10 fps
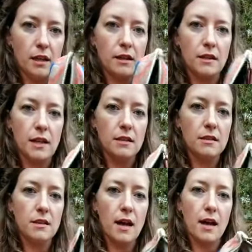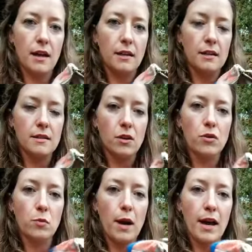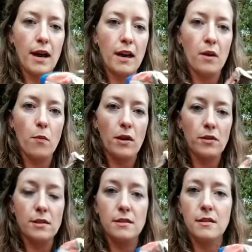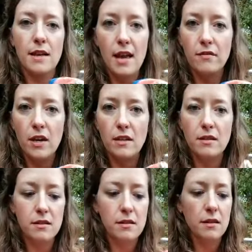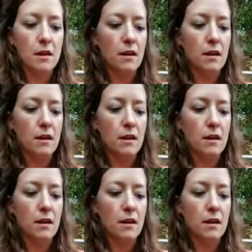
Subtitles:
and on the inside is a gray water resistant canvas.